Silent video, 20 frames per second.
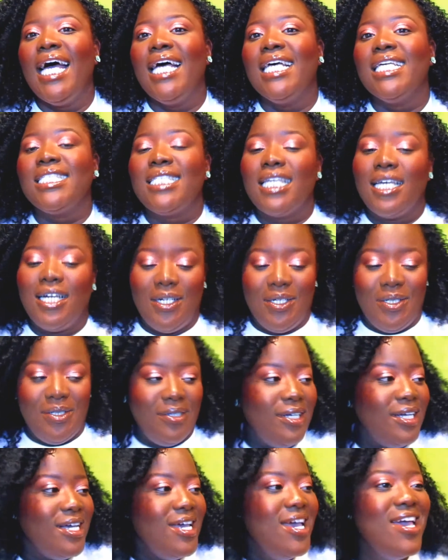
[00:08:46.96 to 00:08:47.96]

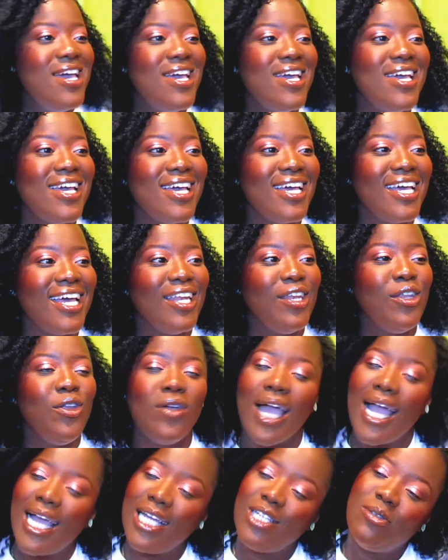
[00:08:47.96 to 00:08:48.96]
So do
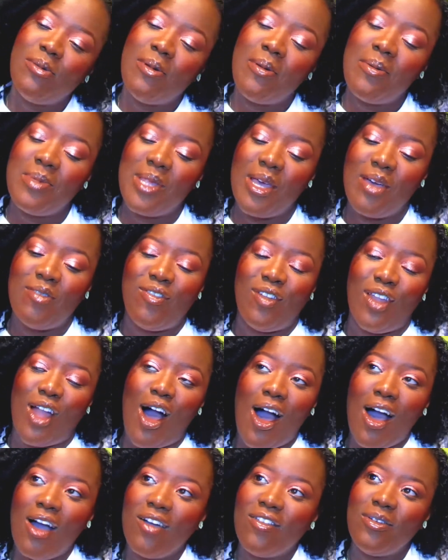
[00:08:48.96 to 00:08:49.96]
you guys remember that
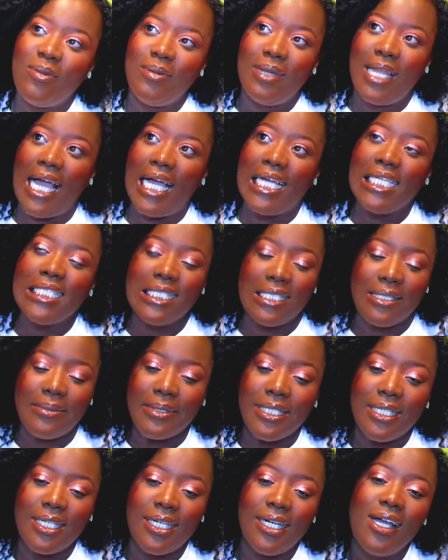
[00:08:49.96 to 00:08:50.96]
vlog from last
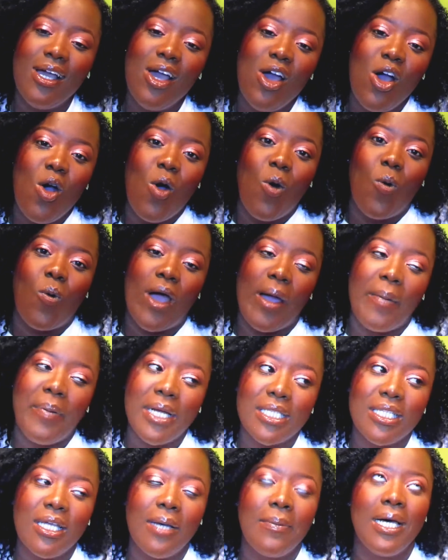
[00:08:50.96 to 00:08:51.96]
summer where I
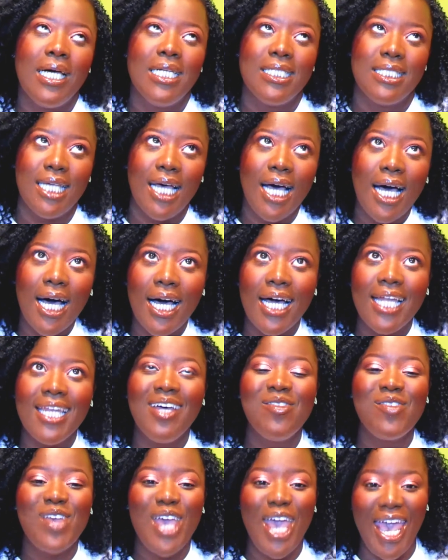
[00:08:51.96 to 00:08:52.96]
picked up a ton
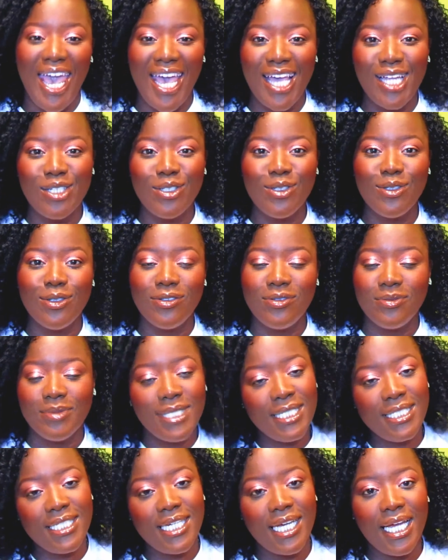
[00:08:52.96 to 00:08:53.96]
of candles from
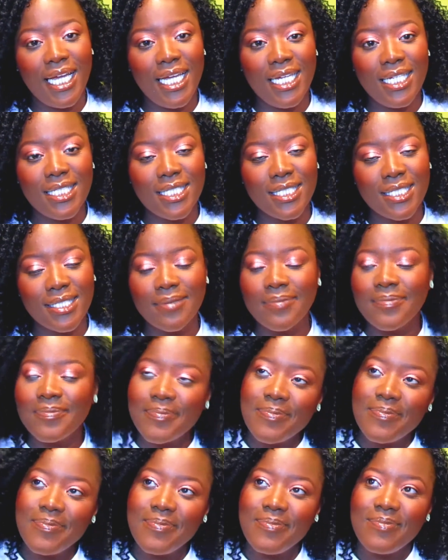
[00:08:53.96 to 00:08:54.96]
TJ's?
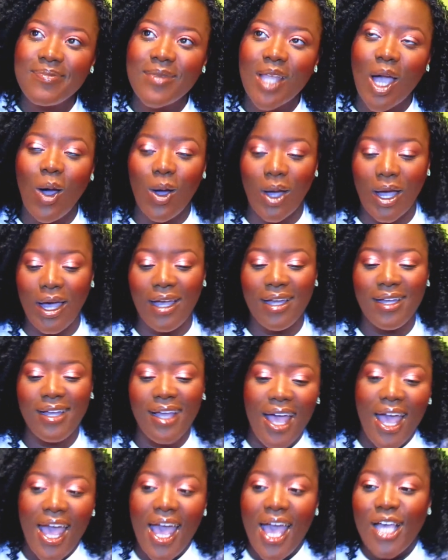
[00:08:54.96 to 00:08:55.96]
Okay,
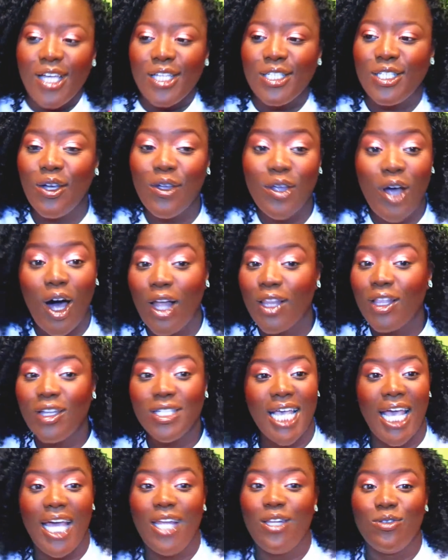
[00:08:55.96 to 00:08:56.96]
so all
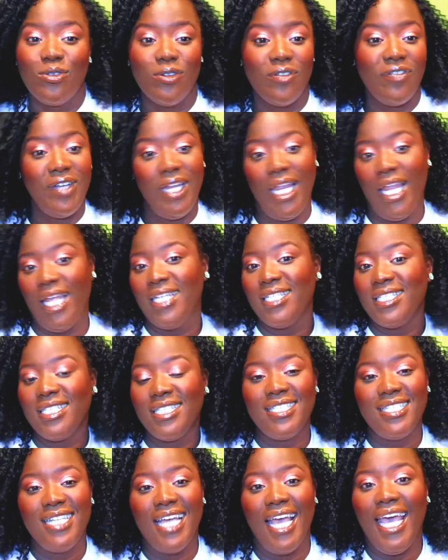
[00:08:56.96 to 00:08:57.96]
those candles were
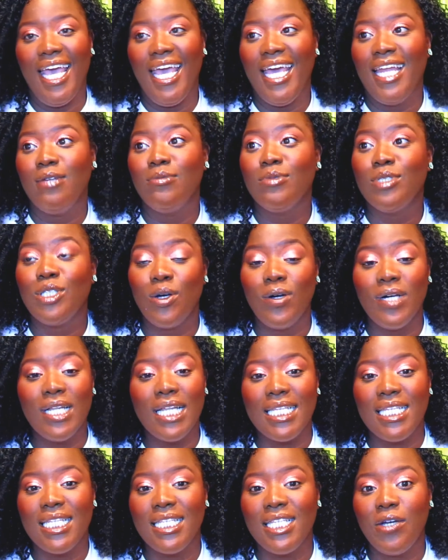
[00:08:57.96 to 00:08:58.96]
finished, and I'm so
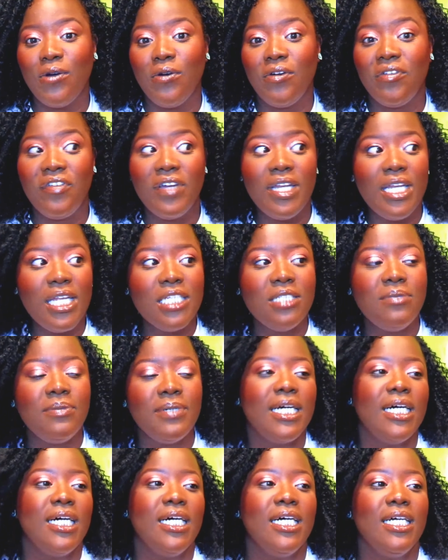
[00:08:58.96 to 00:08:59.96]
glad that they were finished
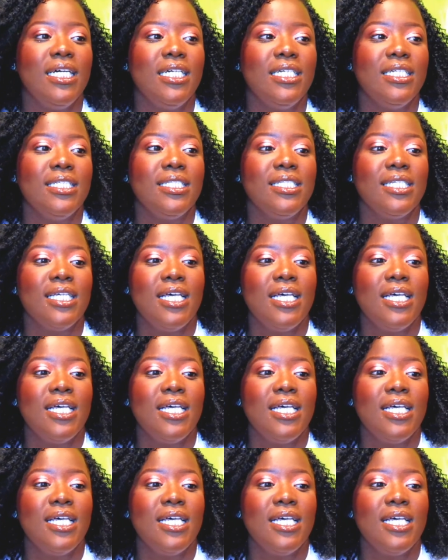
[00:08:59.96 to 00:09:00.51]
because